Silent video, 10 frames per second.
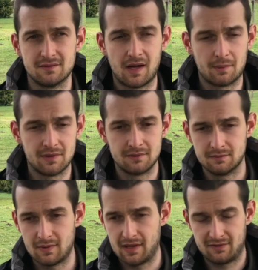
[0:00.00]
I mean,
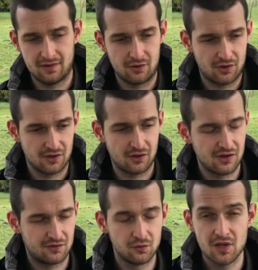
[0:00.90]

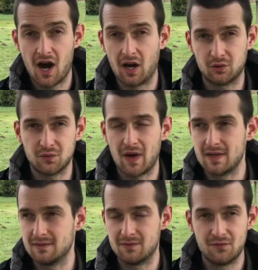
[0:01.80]
it's really hard to
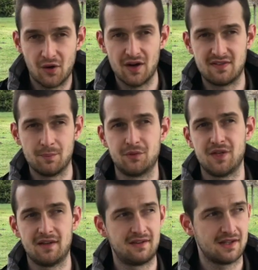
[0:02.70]
find very simple
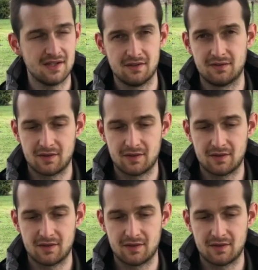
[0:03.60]
things like yeast,